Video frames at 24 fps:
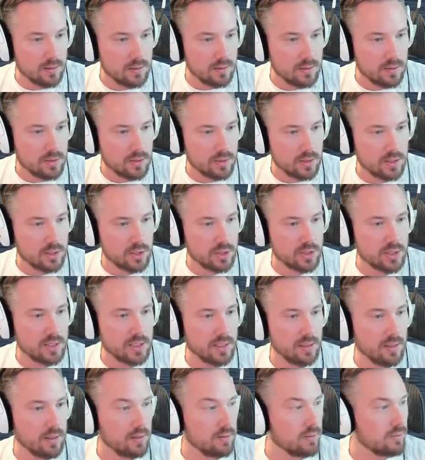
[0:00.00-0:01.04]
so they just
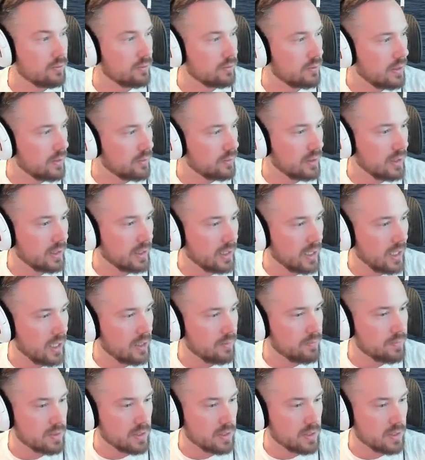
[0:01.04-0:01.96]
sail around like apes